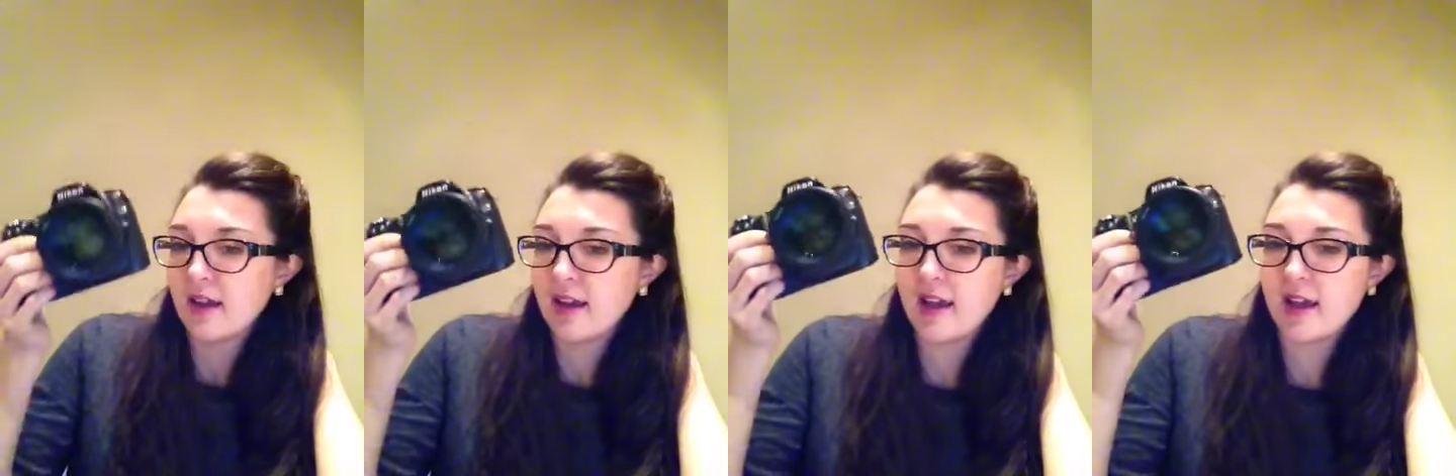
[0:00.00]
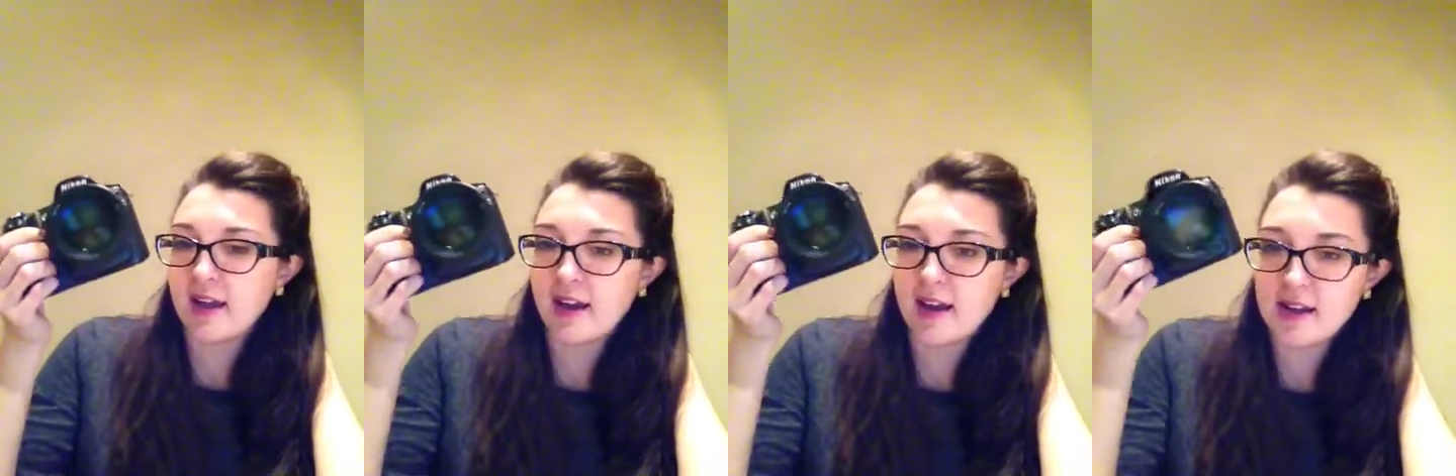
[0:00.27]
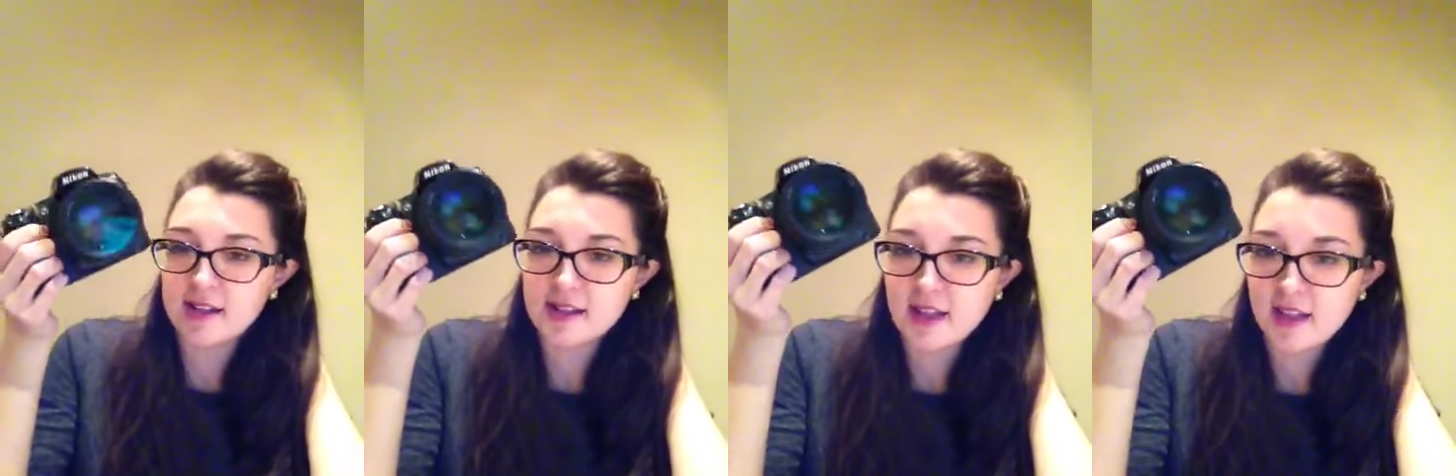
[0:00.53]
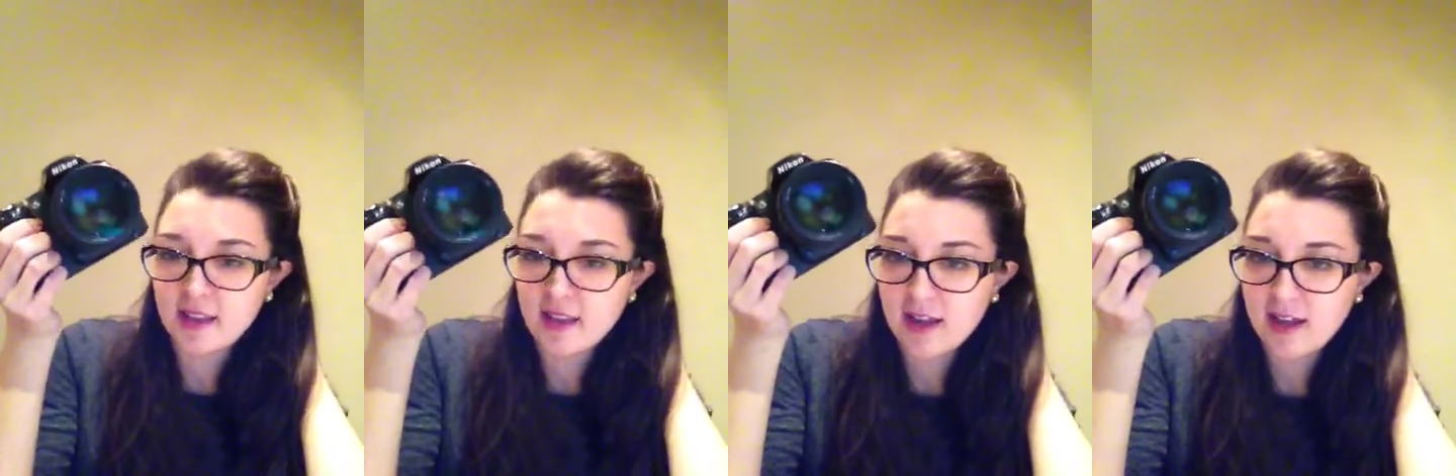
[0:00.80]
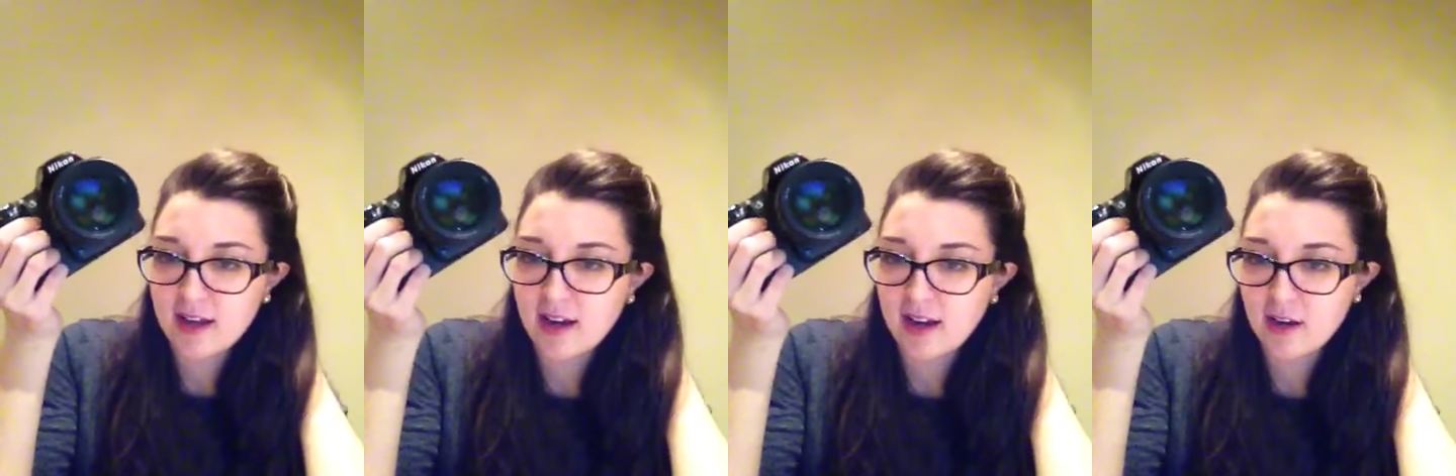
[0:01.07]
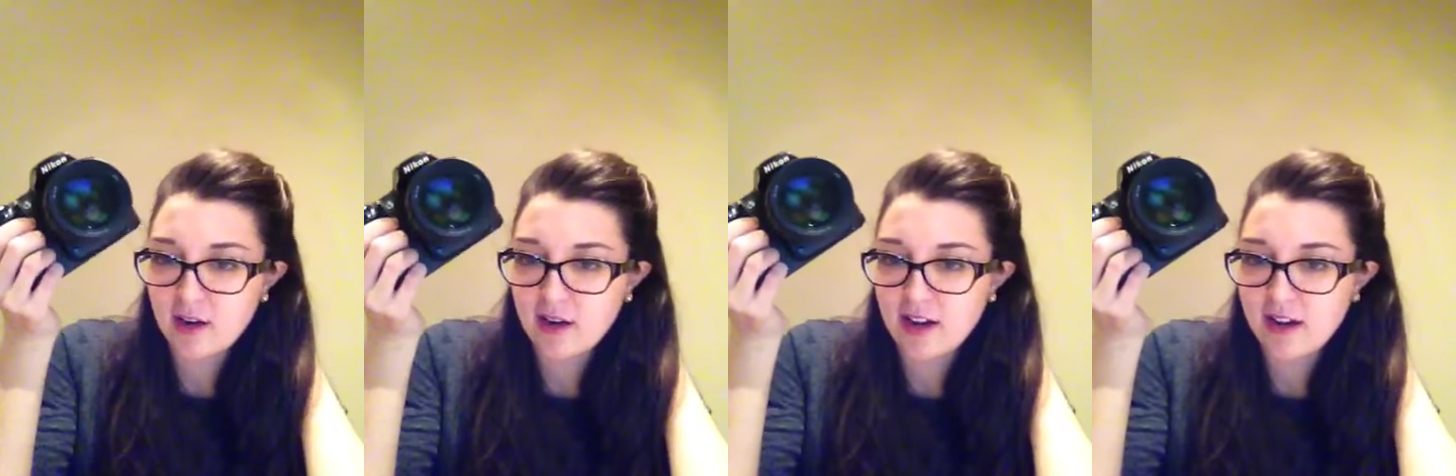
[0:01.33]
and I say that, and I
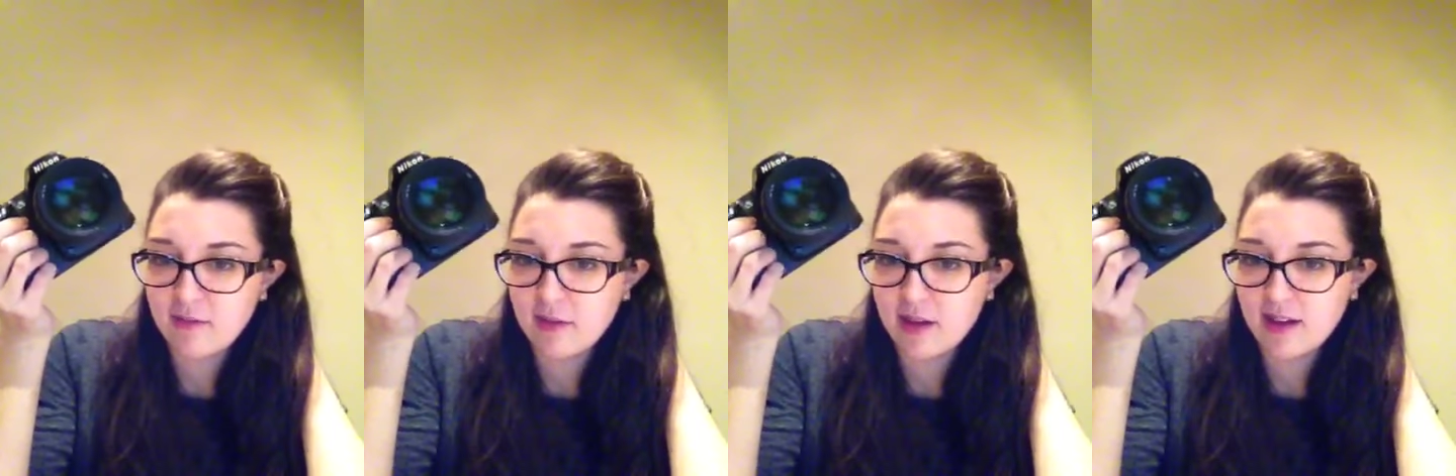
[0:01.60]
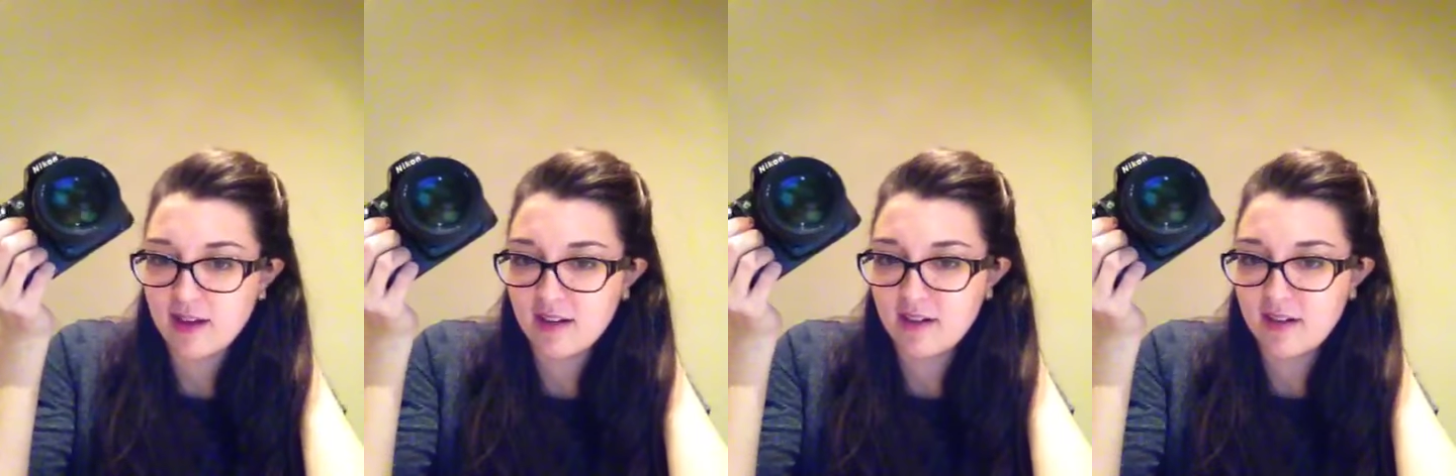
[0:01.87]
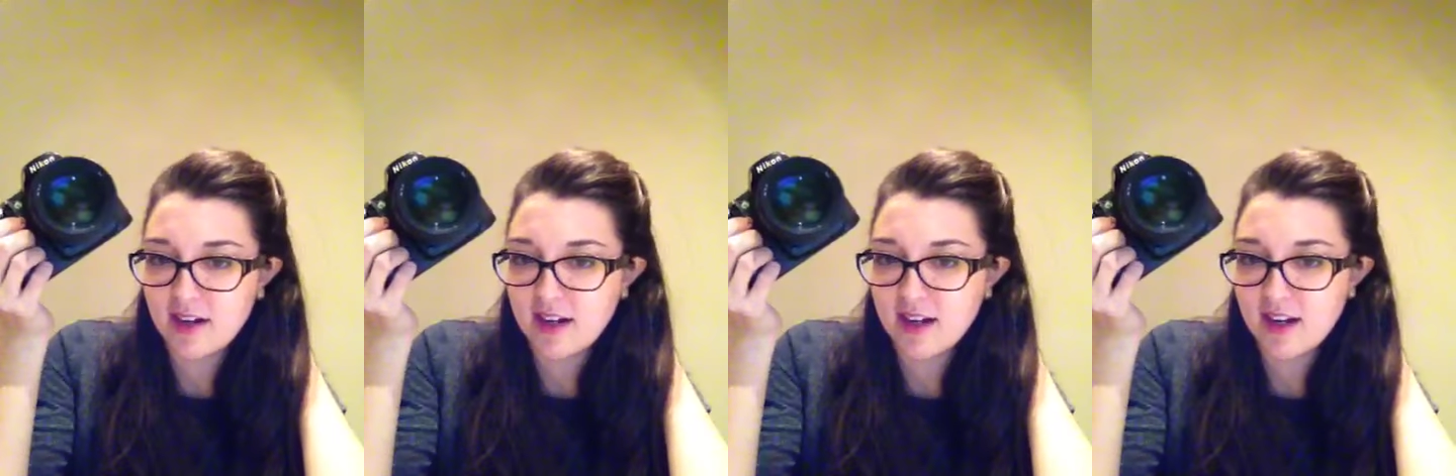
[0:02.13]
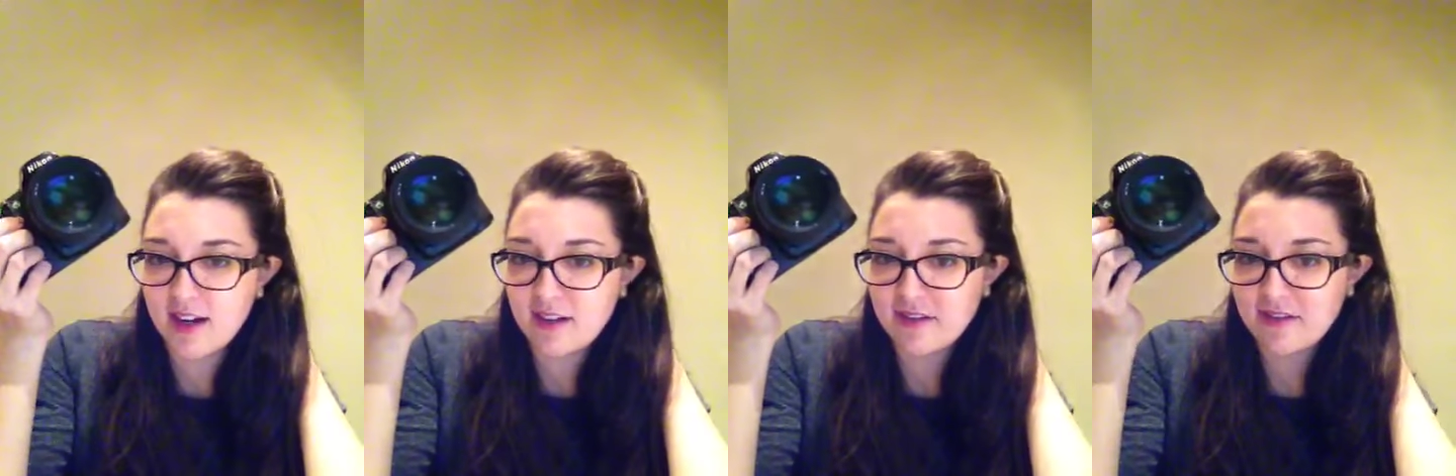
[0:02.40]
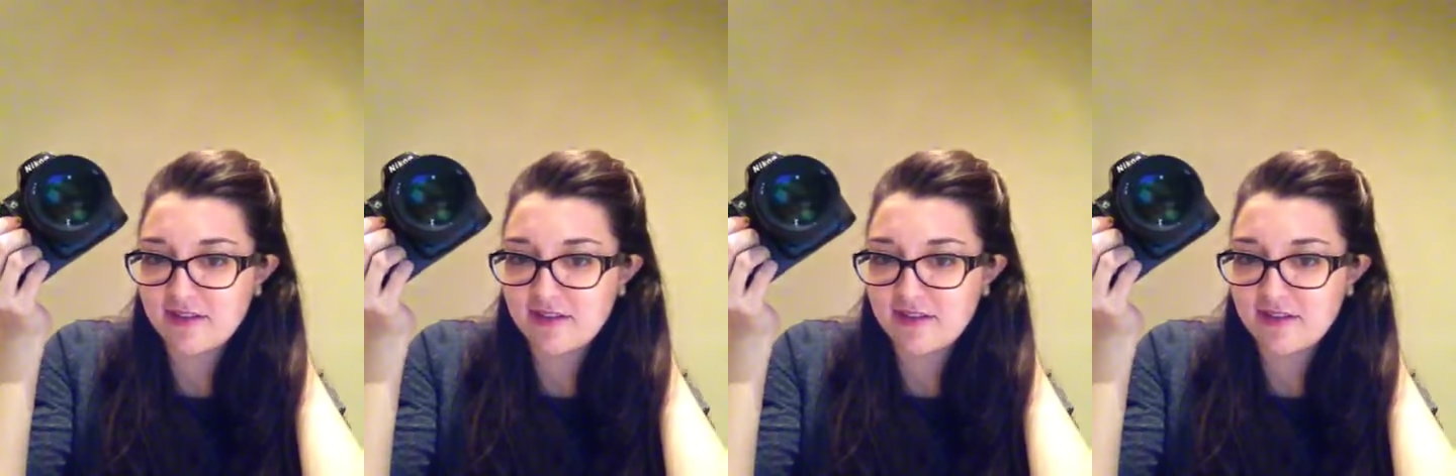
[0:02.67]
don't have mine on right now,